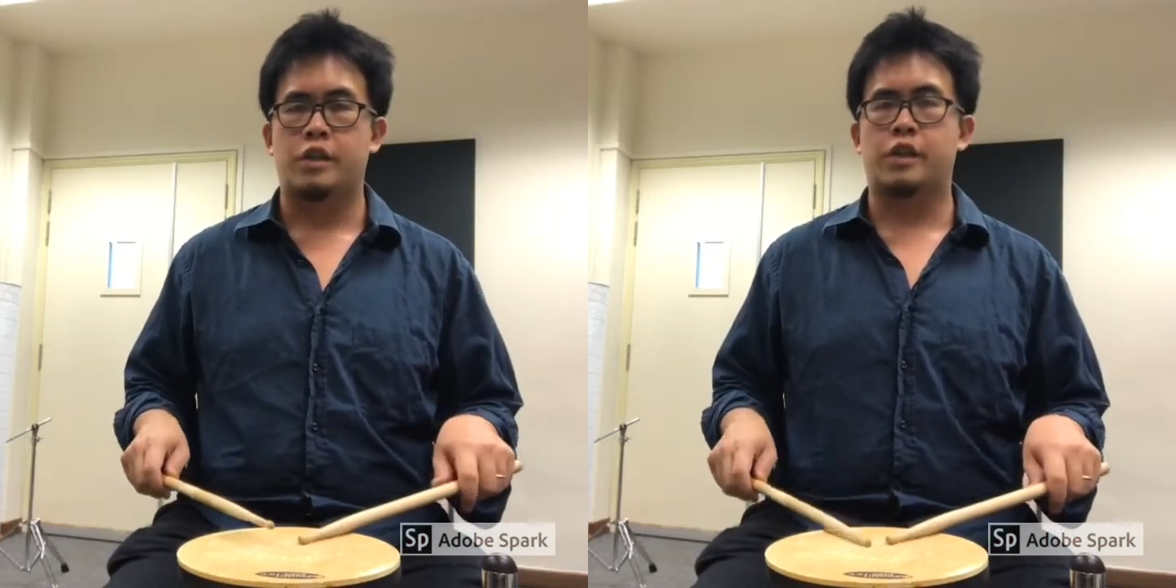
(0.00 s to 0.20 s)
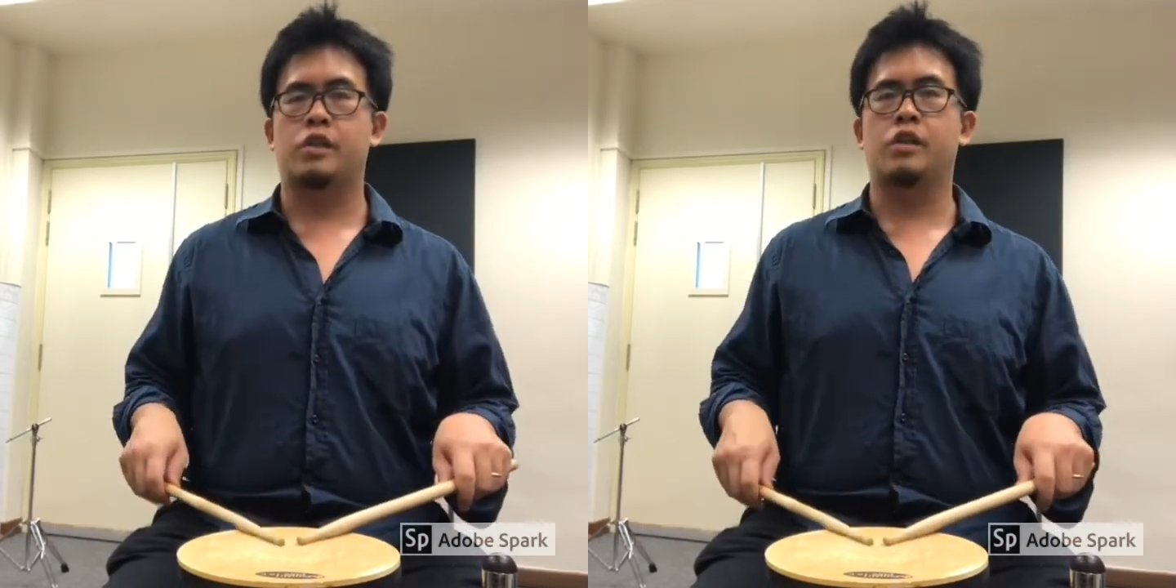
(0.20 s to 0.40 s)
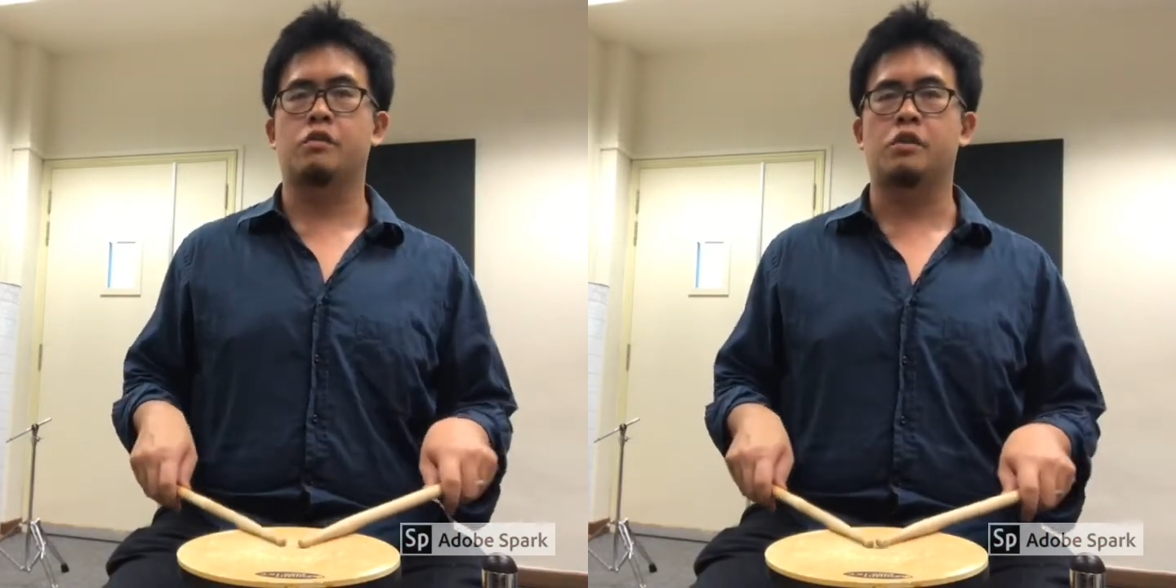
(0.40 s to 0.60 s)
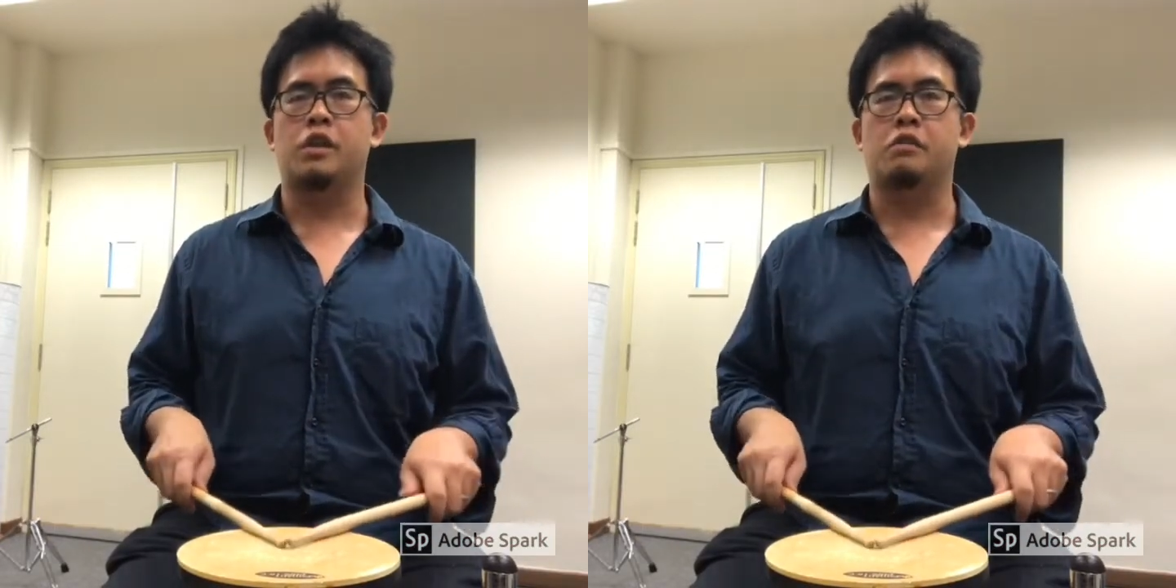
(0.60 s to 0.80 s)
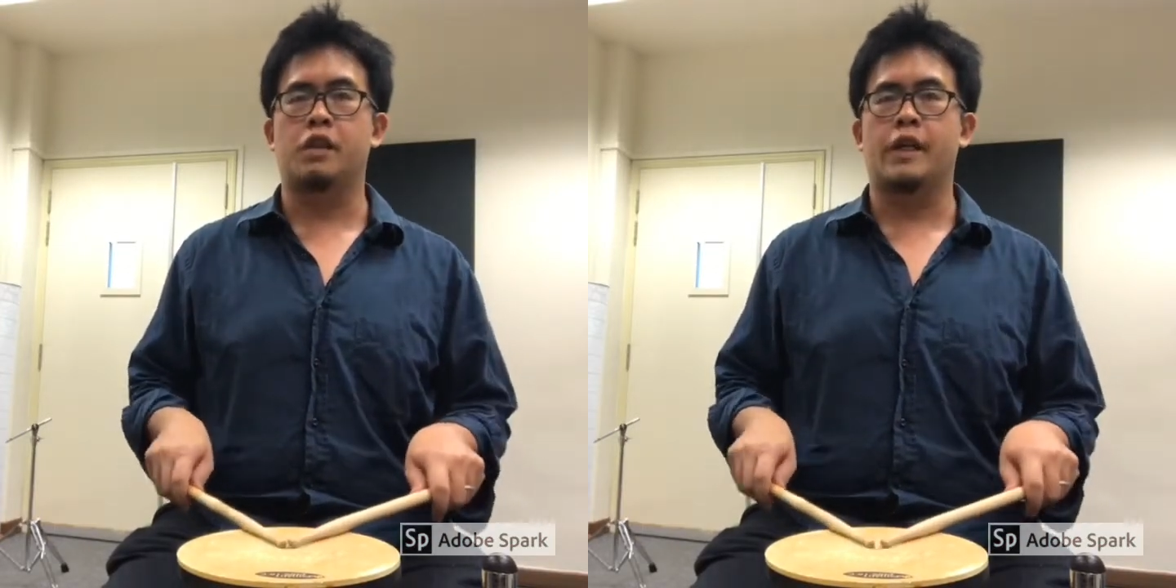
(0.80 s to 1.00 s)
really
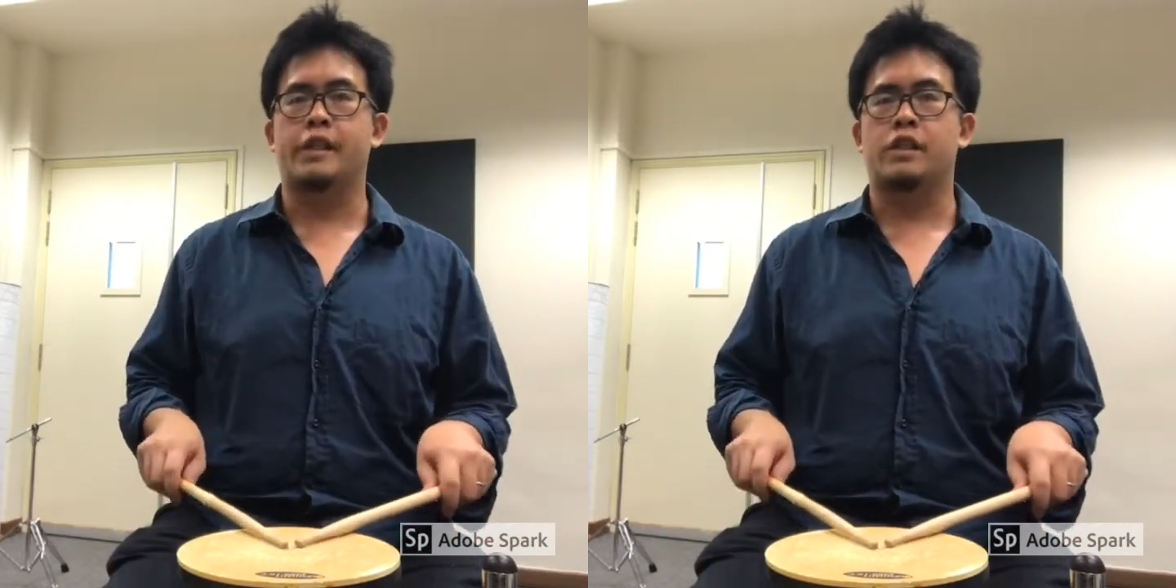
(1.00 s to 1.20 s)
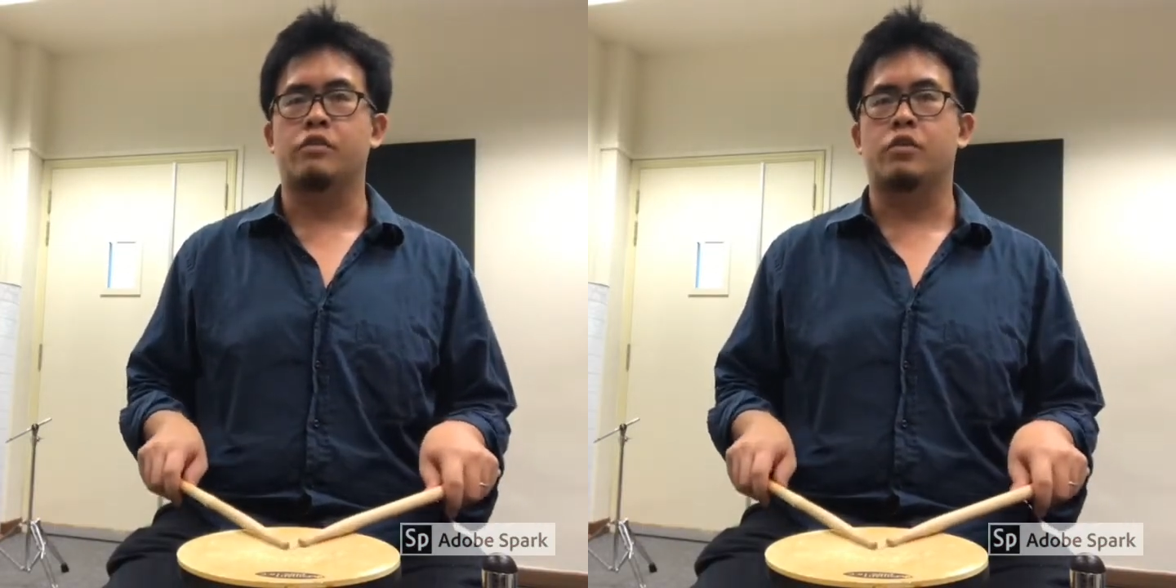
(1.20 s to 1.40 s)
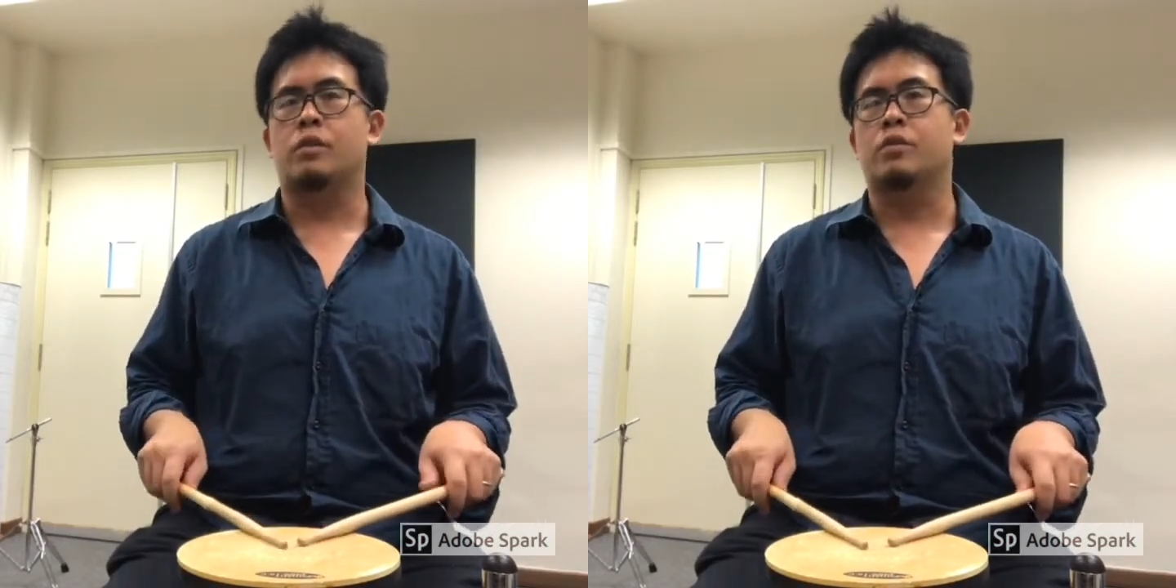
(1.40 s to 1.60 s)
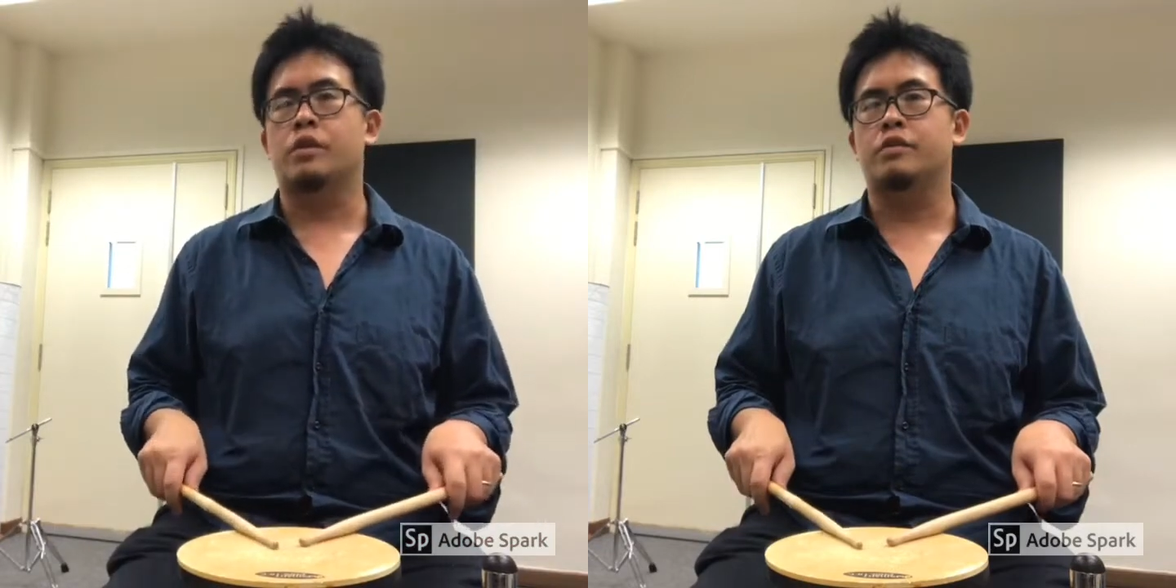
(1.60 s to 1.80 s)
relaxed even though I'm going fast.